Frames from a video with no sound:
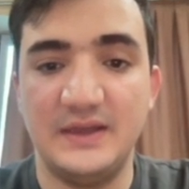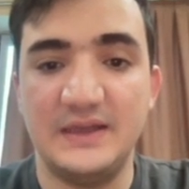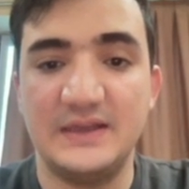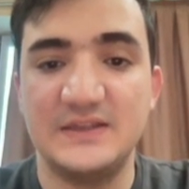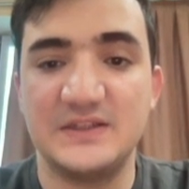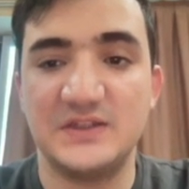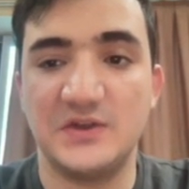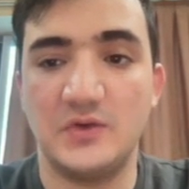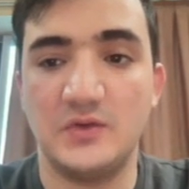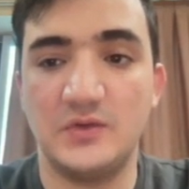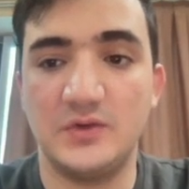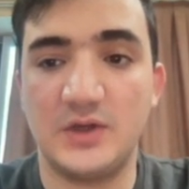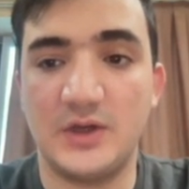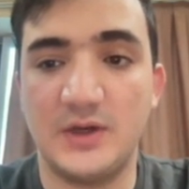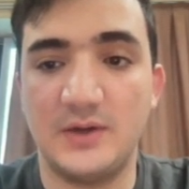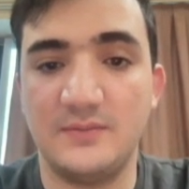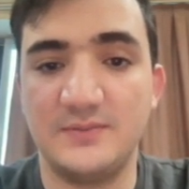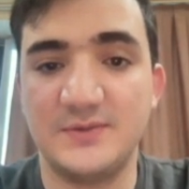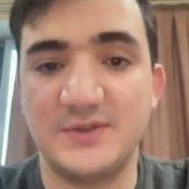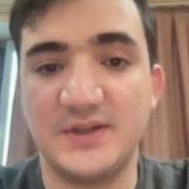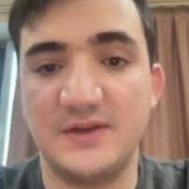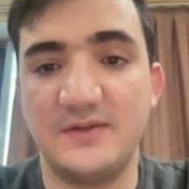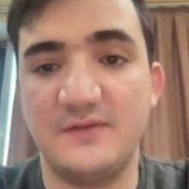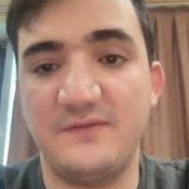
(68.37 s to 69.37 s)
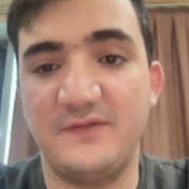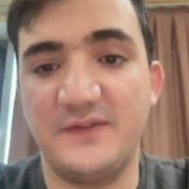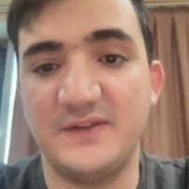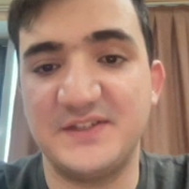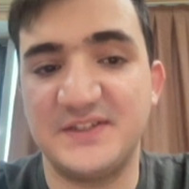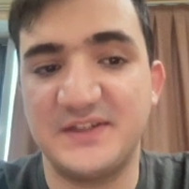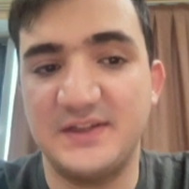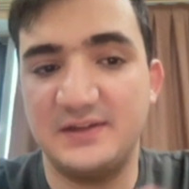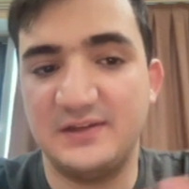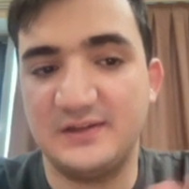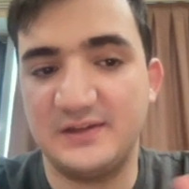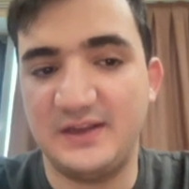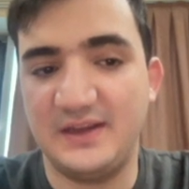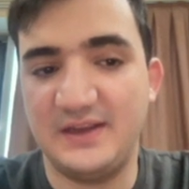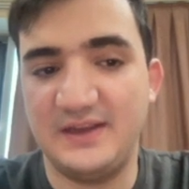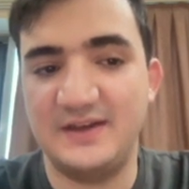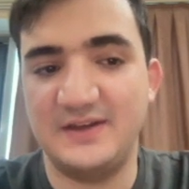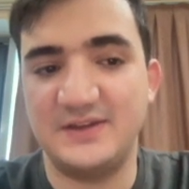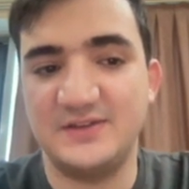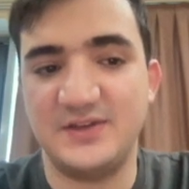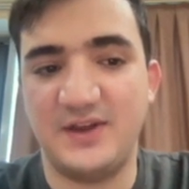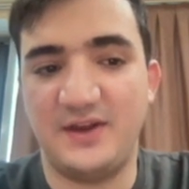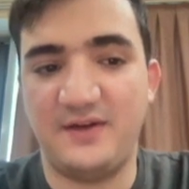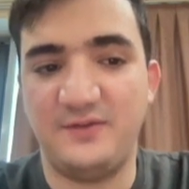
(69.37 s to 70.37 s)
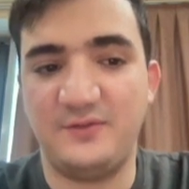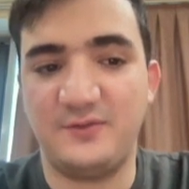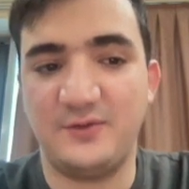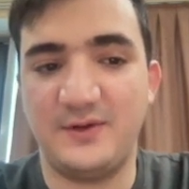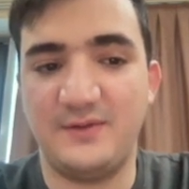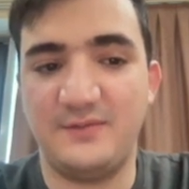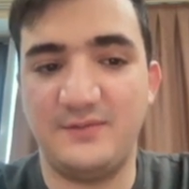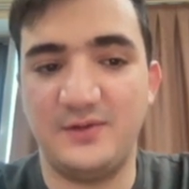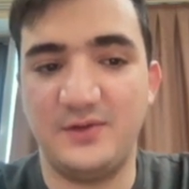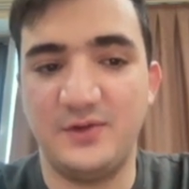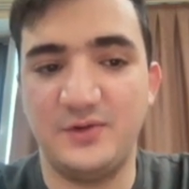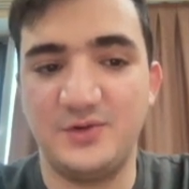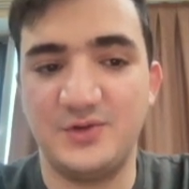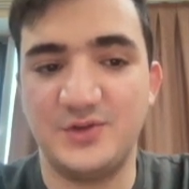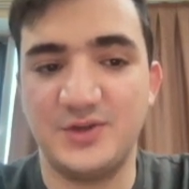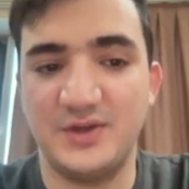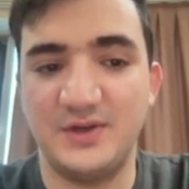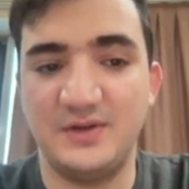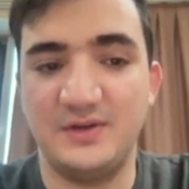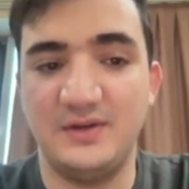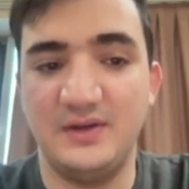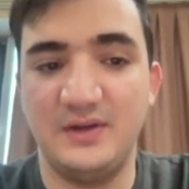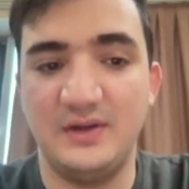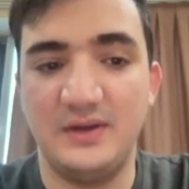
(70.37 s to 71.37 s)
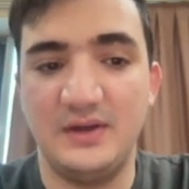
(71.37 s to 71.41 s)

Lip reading: So in terms of facilitating software evolution,